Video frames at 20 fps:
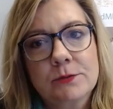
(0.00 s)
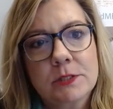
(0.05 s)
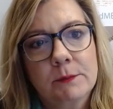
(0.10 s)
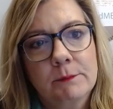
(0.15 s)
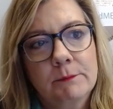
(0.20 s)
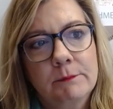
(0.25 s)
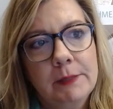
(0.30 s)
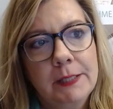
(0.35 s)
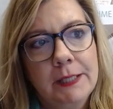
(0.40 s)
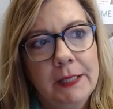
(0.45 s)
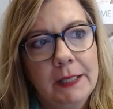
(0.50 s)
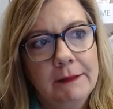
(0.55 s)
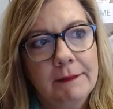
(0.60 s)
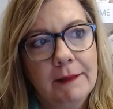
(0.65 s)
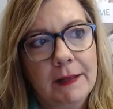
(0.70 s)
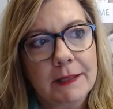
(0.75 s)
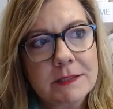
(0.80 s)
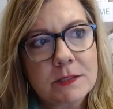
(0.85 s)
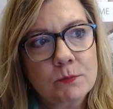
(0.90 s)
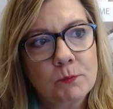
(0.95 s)
to me,
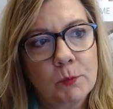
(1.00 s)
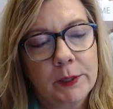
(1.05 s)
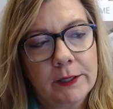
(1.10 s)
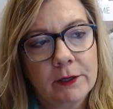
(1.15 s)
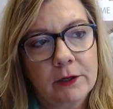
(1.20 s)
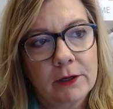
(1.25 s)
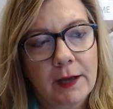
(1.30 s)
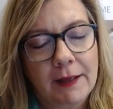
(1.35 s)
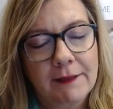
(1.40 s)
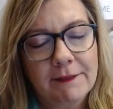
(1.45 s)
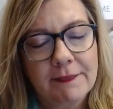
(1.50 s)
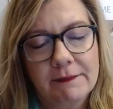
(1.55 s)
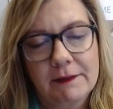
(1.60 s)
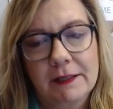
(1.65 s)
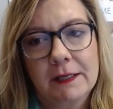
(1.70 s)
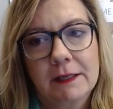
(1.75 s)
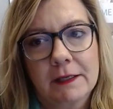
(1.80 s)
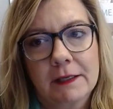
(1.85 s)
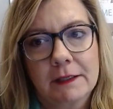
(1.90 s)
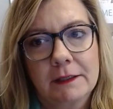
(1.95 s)
that's where I
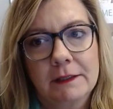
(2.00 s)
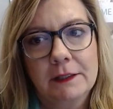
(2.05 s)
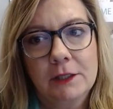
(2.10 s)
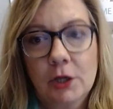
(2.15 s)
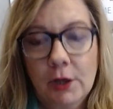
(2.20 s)
think,